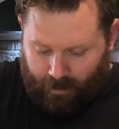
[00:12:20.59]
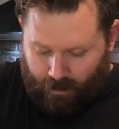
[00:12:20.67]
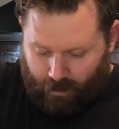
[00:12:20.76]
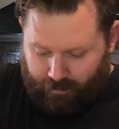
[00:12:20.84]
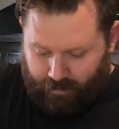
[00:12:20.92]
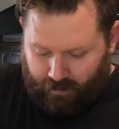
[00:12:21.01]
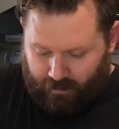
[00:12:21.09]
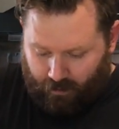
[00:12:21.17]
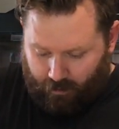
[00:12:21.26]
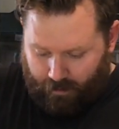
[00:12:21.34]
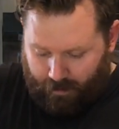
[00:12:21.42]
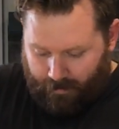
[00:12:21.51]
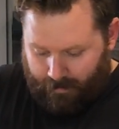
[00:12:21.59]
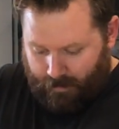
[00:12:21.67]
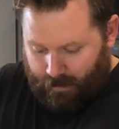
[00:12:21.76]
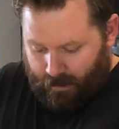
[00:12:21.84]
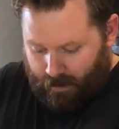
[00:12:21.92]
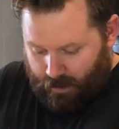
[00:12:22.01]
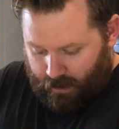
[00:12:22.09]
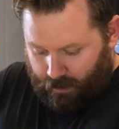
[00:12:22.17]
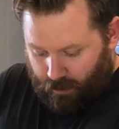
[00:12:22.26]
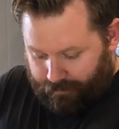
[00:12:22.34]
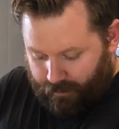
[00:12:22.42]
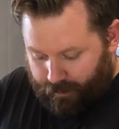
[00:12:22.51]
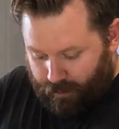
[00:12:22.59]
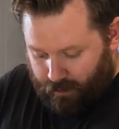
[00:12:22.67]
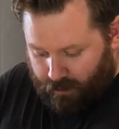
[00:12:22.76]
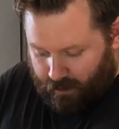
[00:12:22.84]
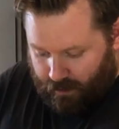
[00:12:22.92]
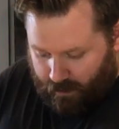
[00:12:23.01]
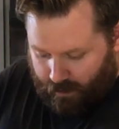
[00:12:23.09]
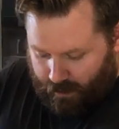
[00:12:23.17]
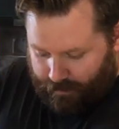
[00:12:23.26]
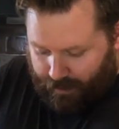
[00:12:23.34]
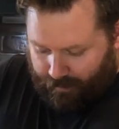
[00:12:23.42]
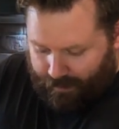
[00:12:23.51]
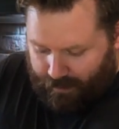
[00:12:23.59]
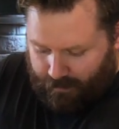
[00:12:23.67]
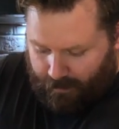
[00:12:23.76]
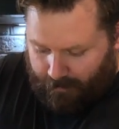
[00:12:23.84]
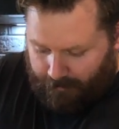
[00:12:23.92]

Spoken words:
over the top, and then off the board, come back round,